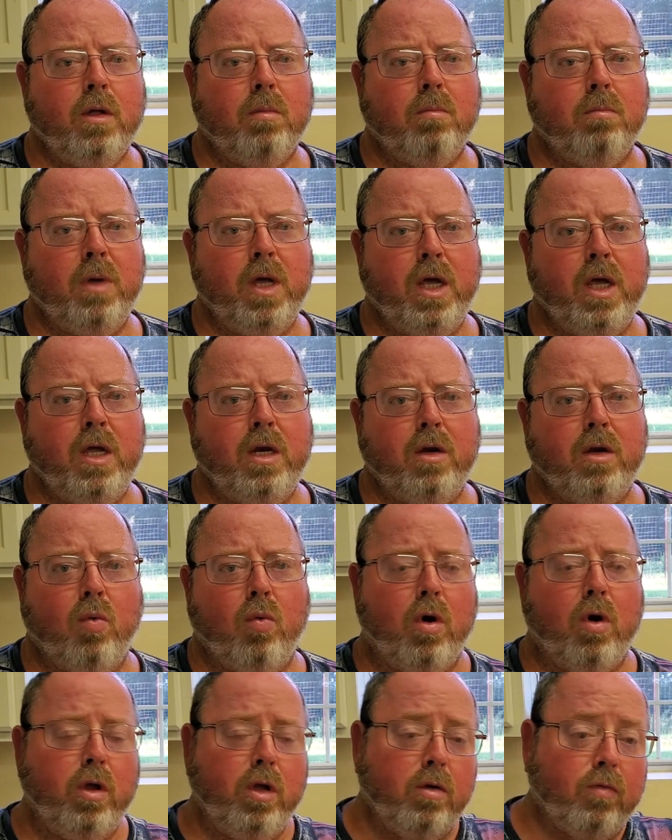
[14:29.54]
me, to
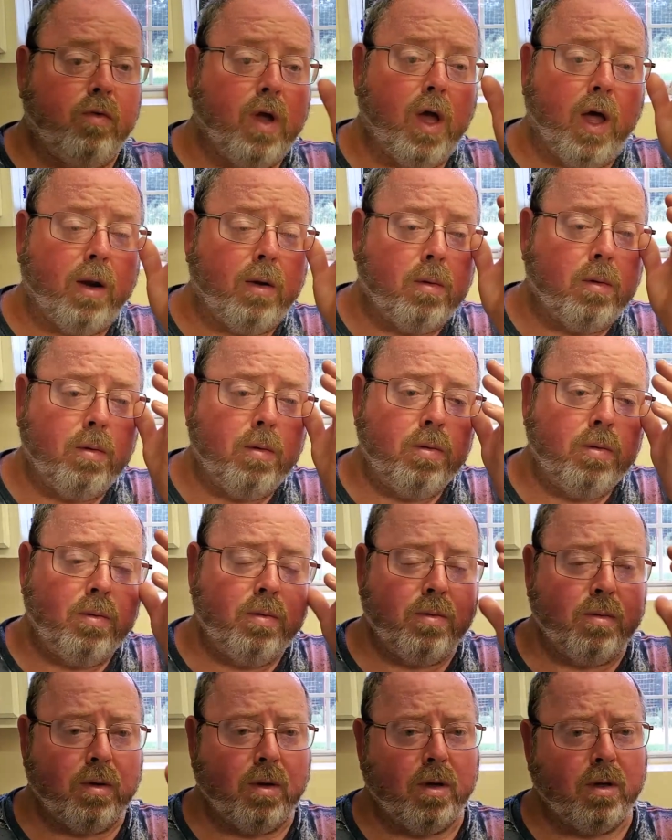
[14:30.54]
where you've got
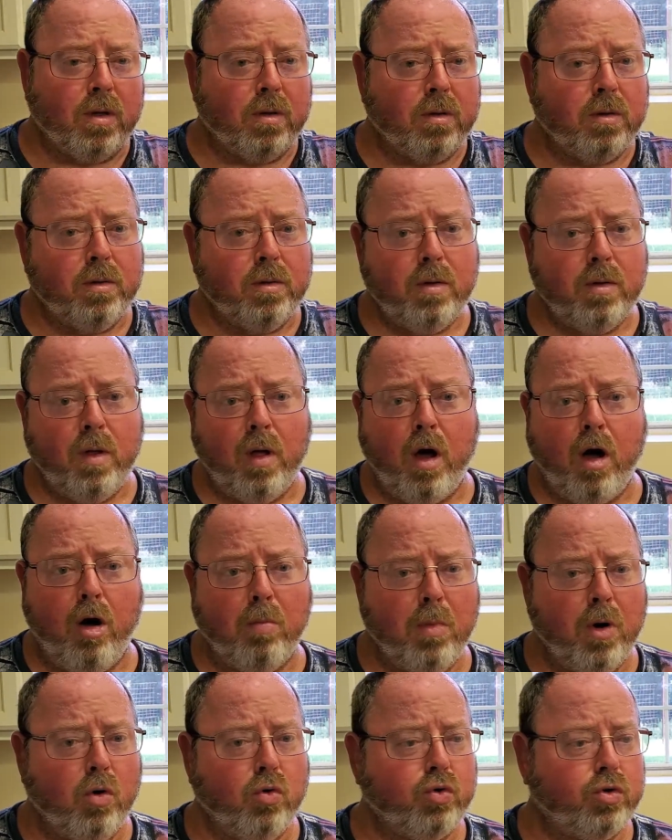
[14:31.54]

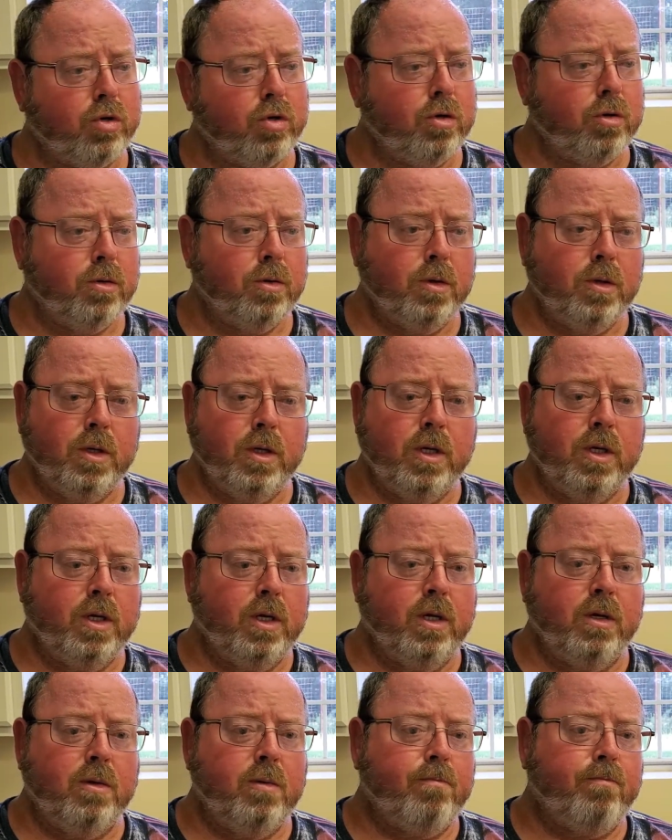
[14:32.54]
almost,
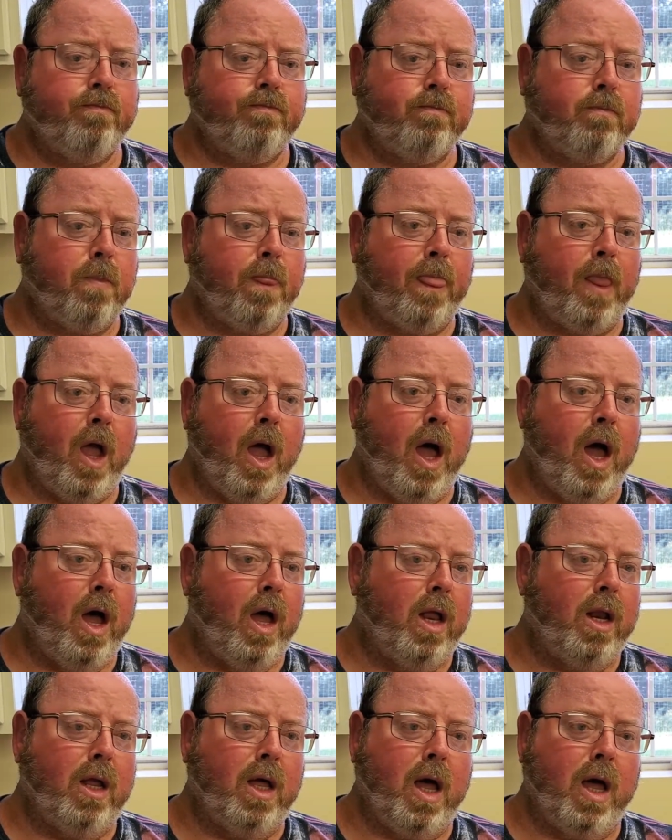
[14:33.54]

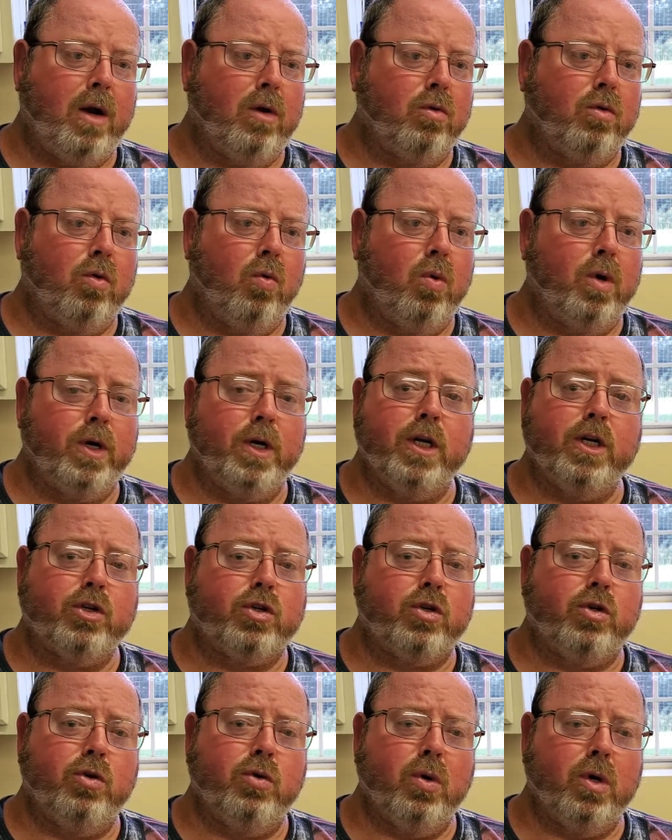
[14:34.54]
I don't know what it
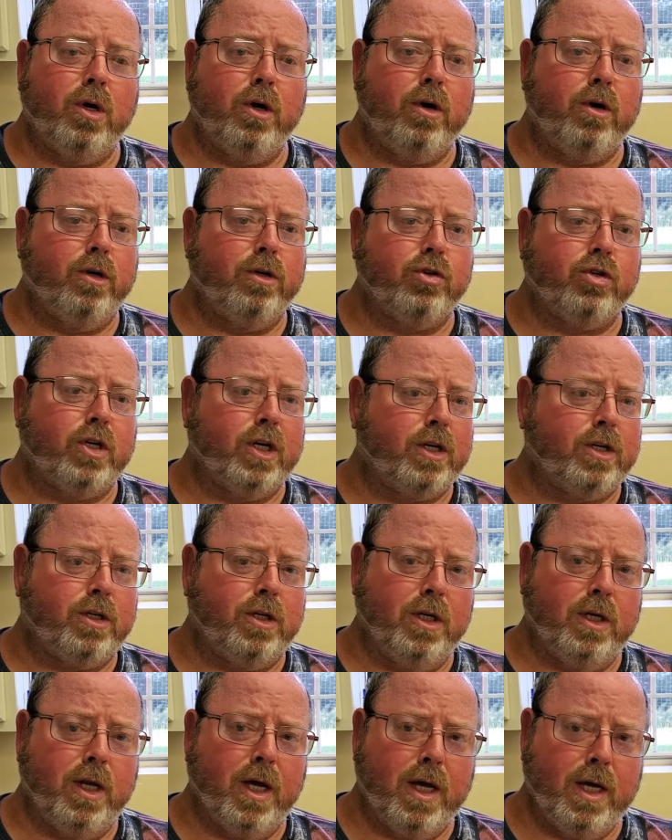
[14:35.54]
is,
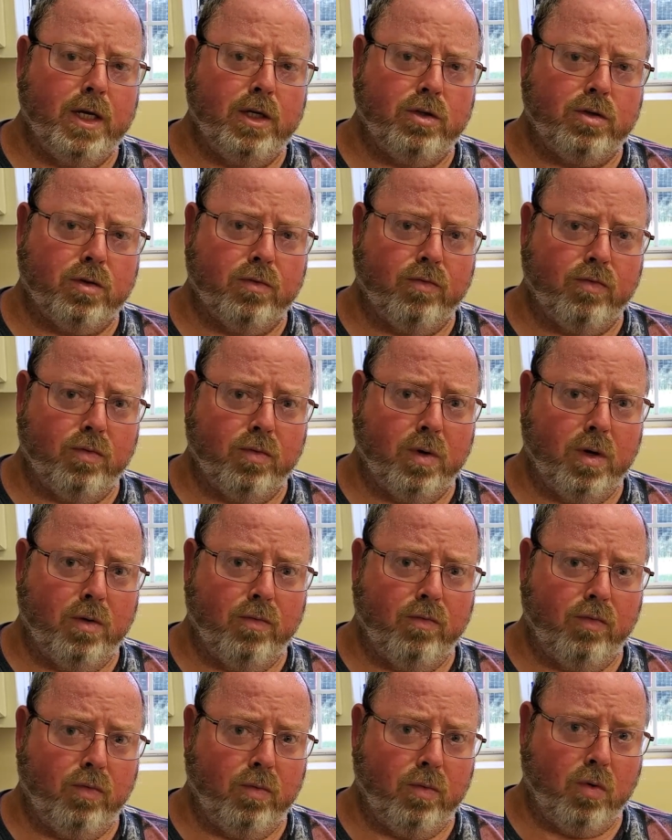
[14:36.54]
260 days
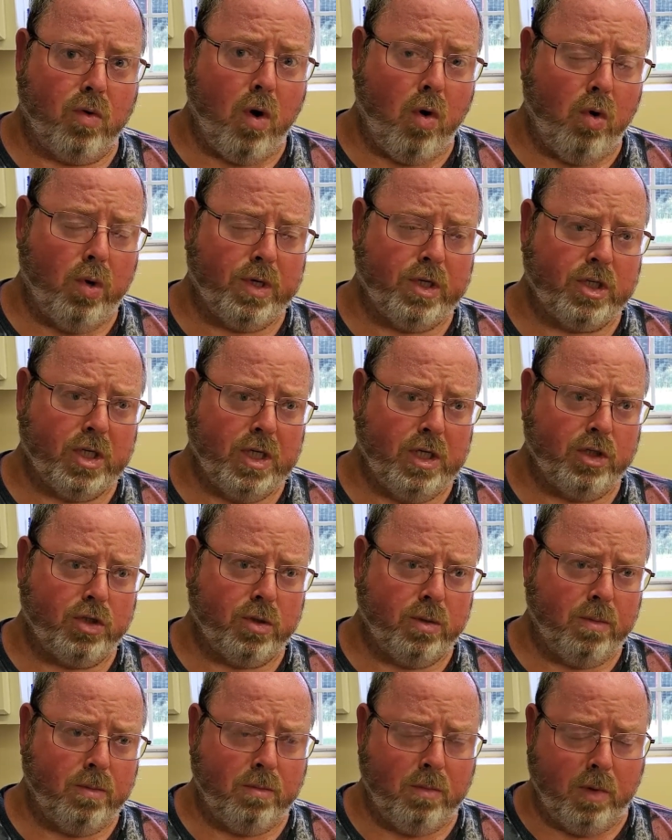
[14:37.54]
of growing
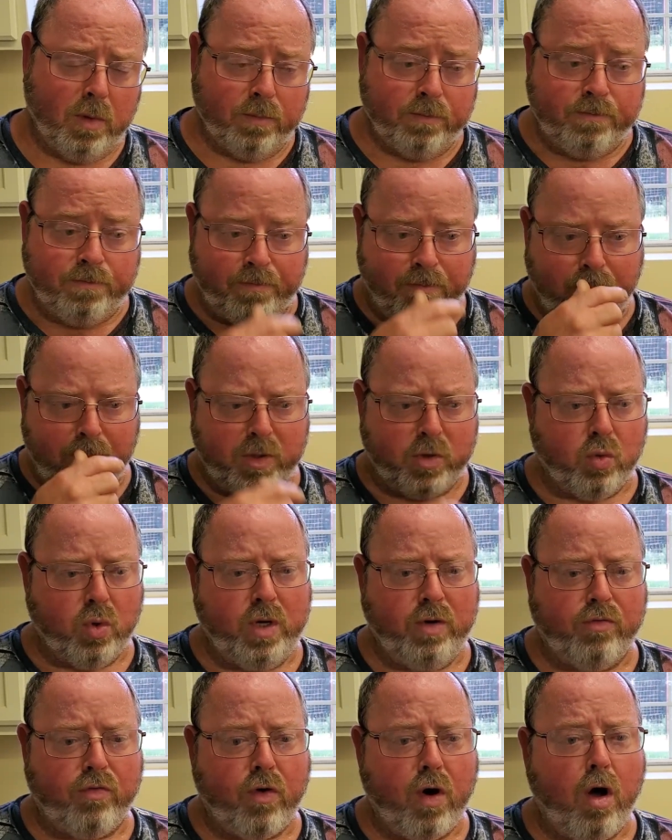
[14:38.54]
season
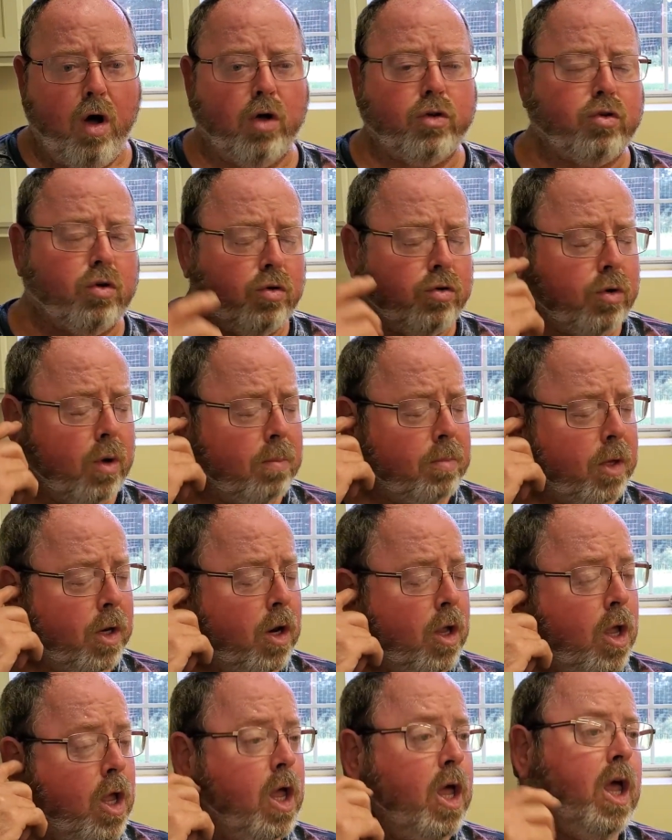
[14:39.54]
between frosts or something.
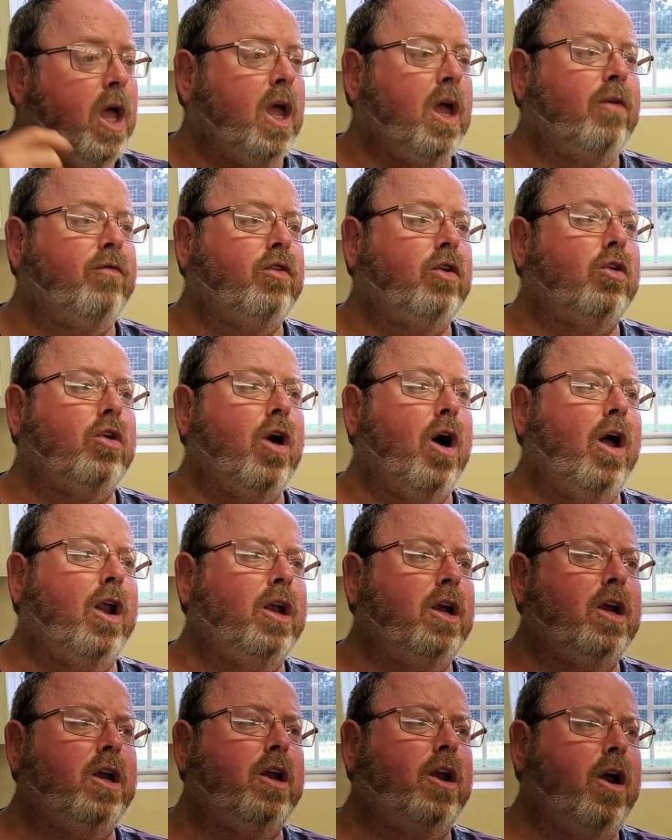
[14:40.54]
If you're not
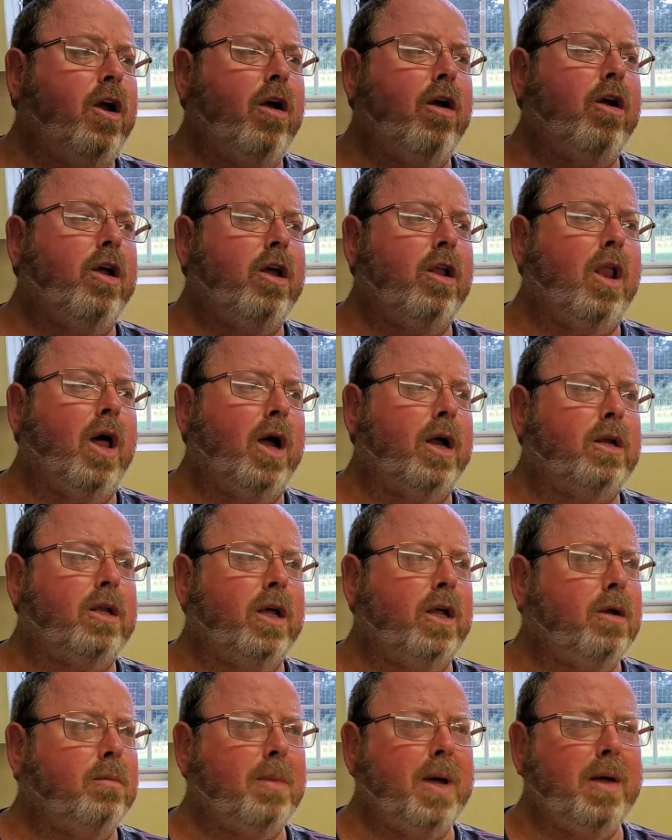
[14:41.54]
in an area like
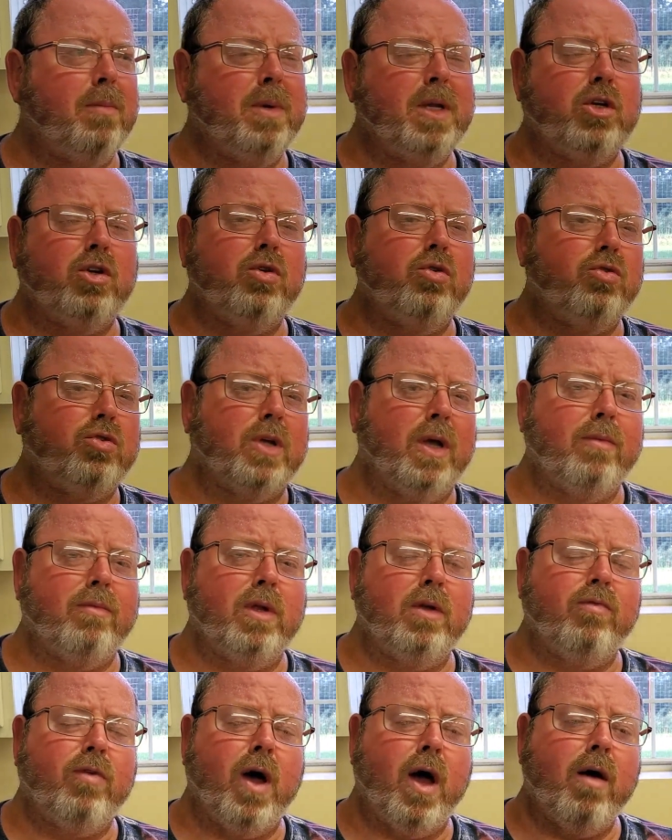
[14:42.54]
that, it might be
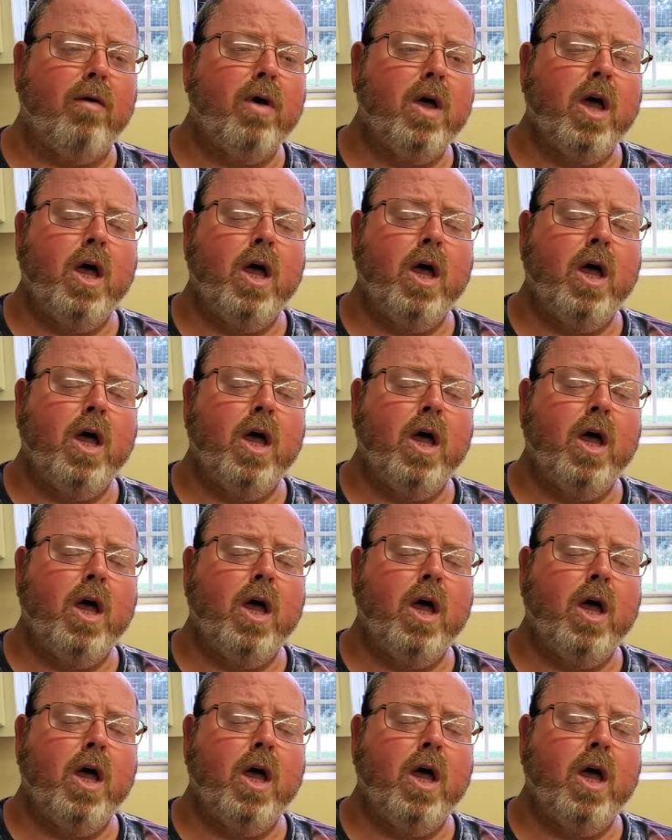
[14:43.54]
275.